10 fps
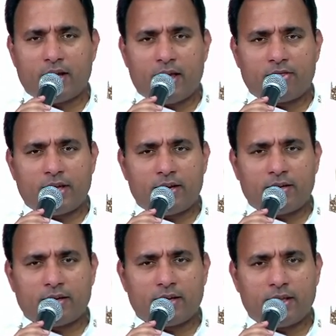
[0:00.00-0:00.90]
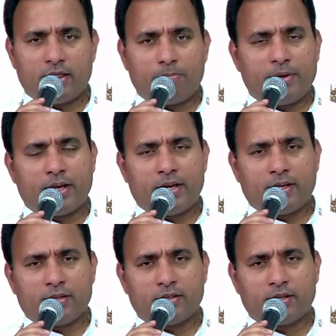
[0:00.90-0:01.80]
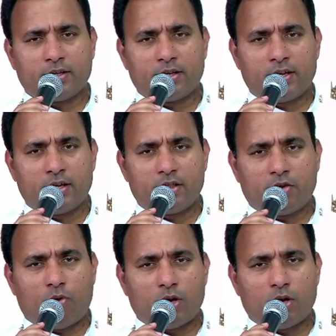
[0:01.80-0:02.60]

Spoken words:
and then in the beginning the